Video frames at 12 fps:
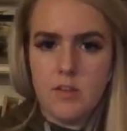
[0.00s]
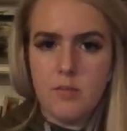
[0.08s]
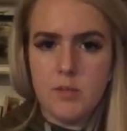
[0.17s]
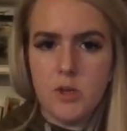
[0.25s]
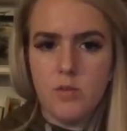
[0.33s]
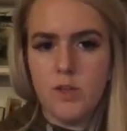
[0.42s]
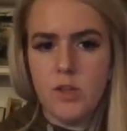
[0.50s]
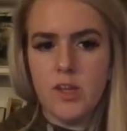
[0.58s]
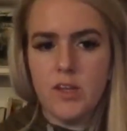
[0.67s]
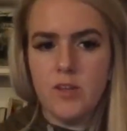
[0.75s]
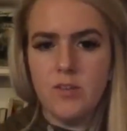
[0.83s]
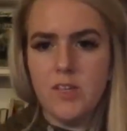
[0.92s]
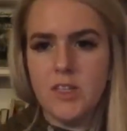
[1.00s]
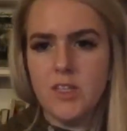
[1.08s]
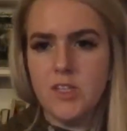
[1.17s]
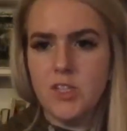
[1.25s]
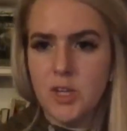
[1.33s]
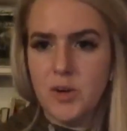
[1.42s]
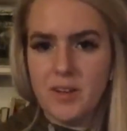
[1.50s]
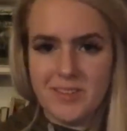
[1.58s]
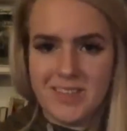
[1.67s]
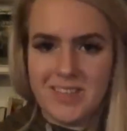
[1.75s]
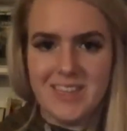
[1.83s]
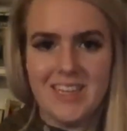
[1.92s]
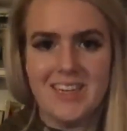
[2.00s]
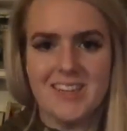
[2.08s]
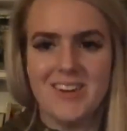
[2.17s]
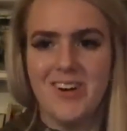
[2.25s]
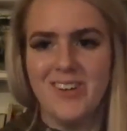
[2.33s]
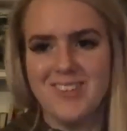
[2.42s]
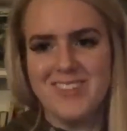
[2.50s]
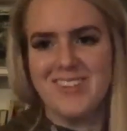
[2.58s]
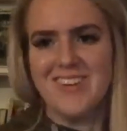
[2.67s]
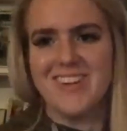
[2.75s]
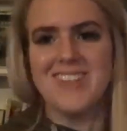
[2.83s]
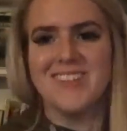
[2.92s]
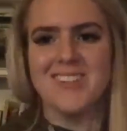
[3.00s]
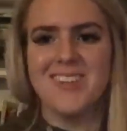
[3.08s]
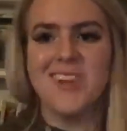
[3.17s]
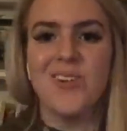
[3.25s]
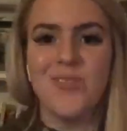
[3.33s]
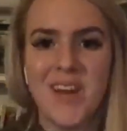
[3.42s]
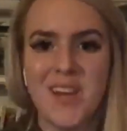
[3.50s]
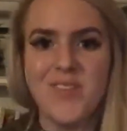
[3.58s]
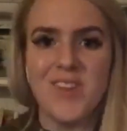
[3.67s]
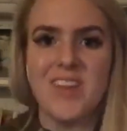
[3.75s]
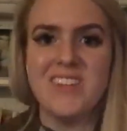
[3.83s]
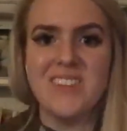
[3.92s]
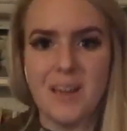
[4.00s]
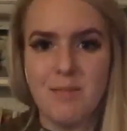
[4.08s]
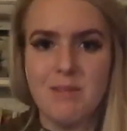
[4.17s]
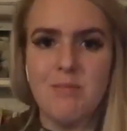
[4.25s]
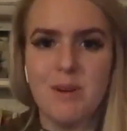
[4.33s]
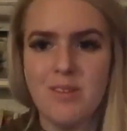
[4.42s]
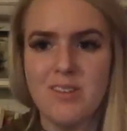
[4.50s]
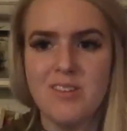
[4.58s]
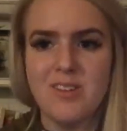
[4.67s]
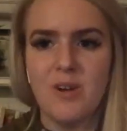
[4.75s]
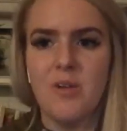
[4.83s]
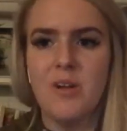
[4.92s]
but don't feel like you need to do everything that Nicole's doing until you're ready for that diamond bonus. So